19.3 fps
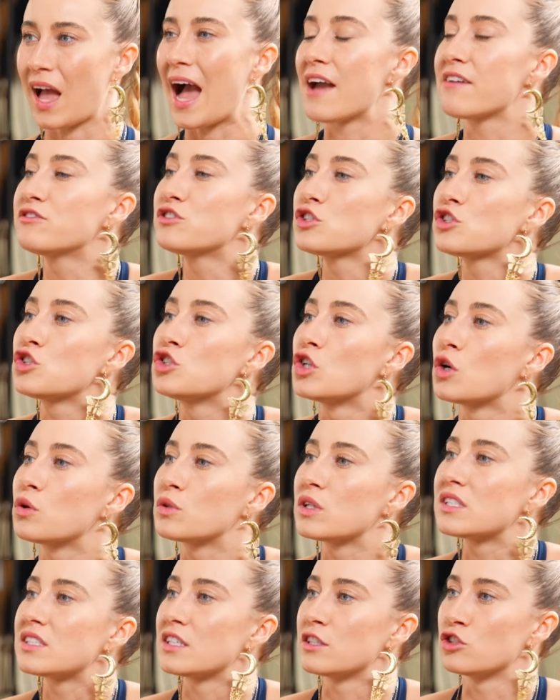I've just
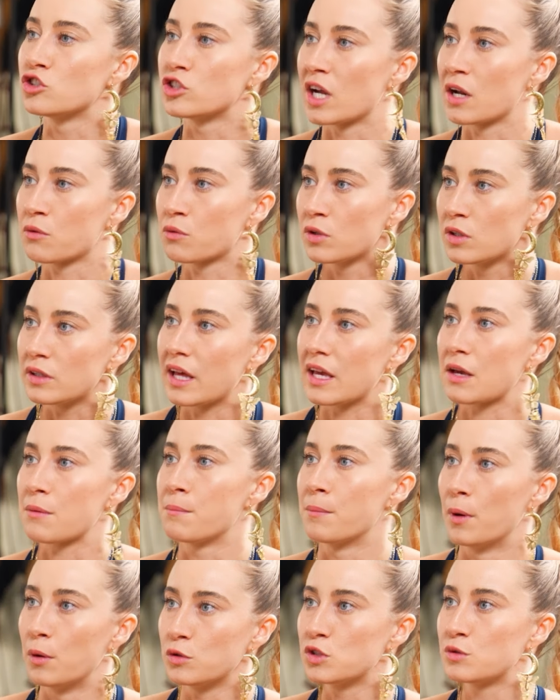noticed in general, like
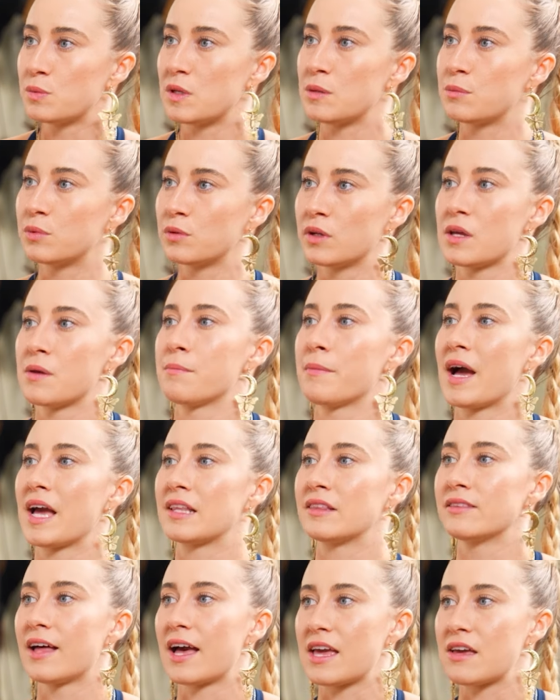most people in
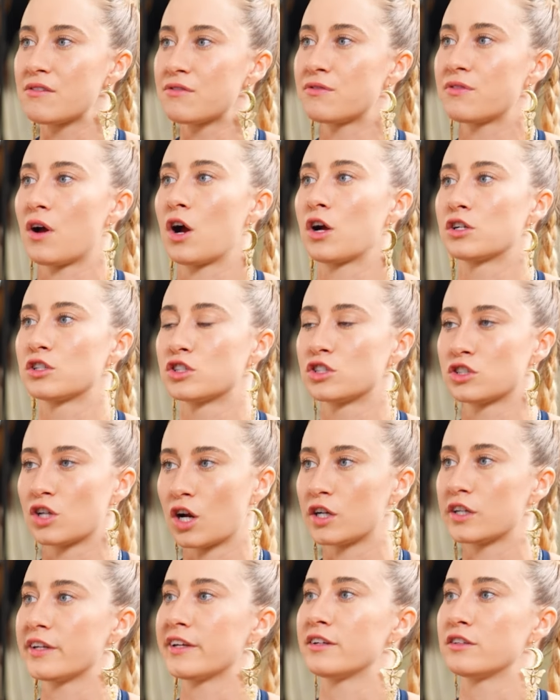my life are
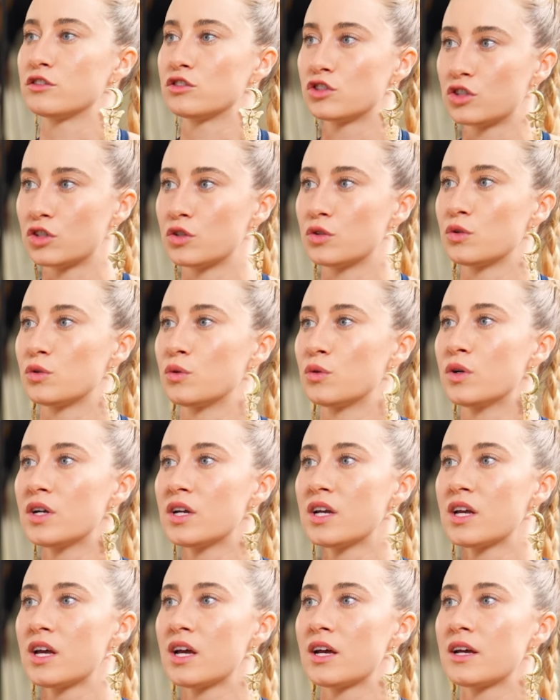starting to
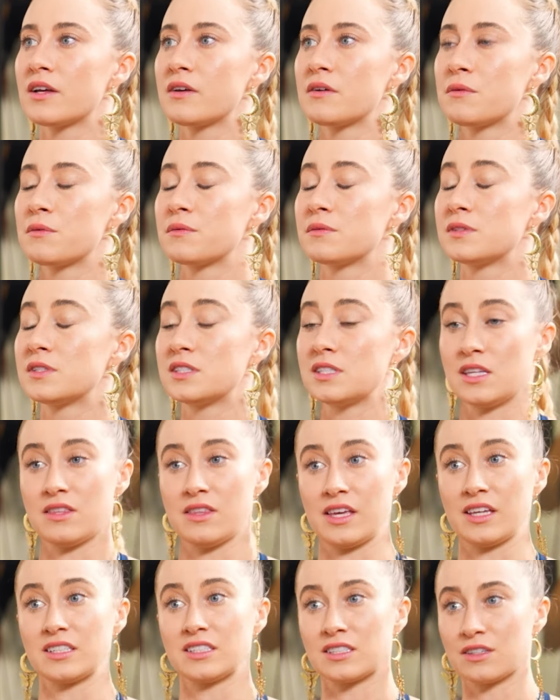see
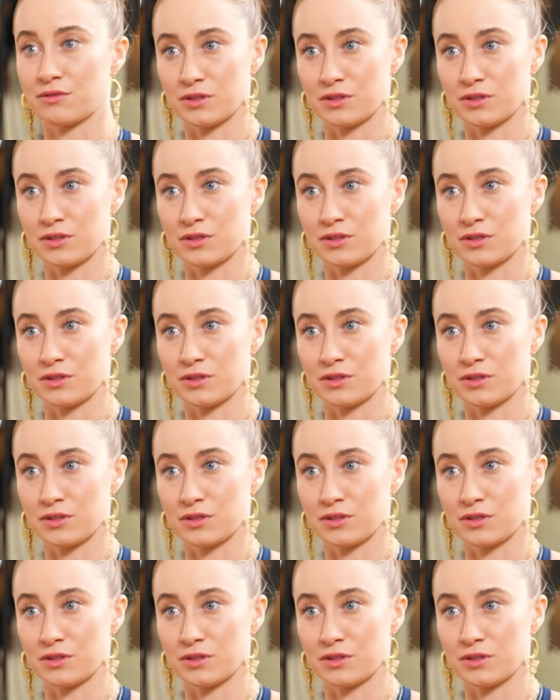things